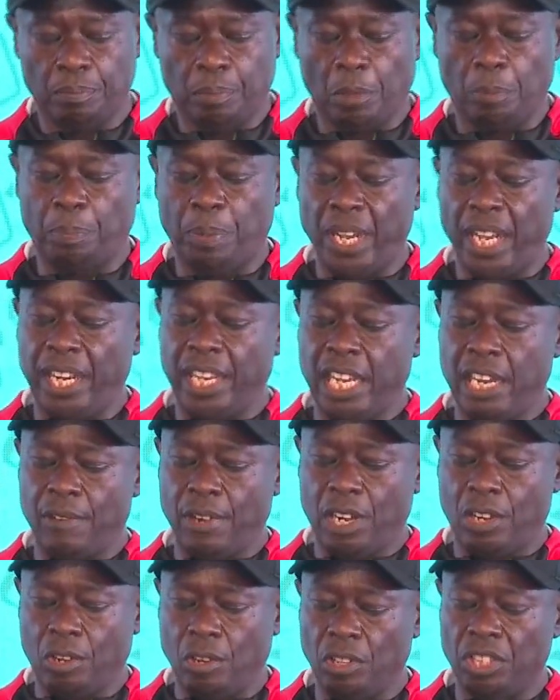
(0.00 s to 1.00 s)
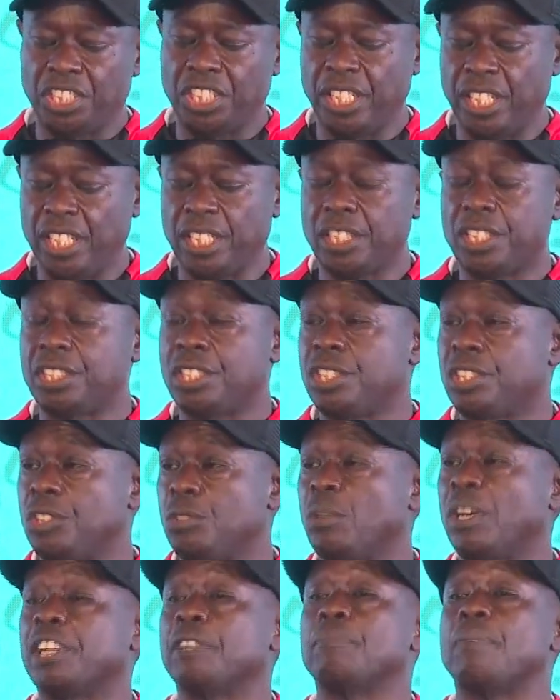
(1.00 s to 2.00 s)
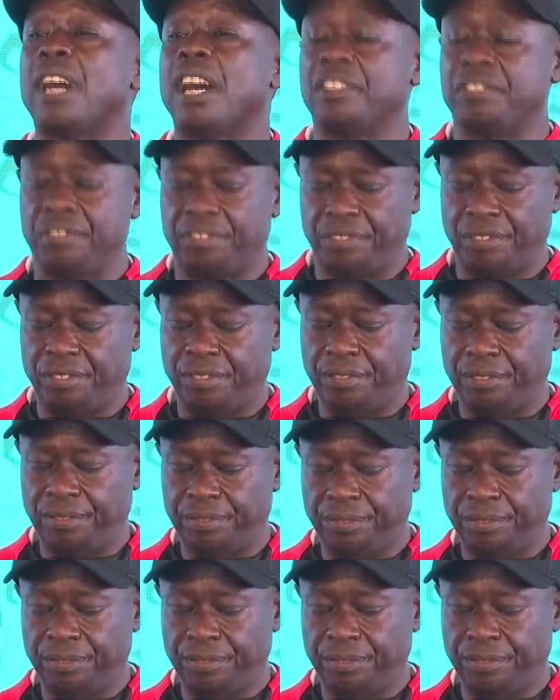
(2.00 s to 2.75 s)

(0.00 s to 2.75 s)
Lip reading: preparing our continent to a rebirth.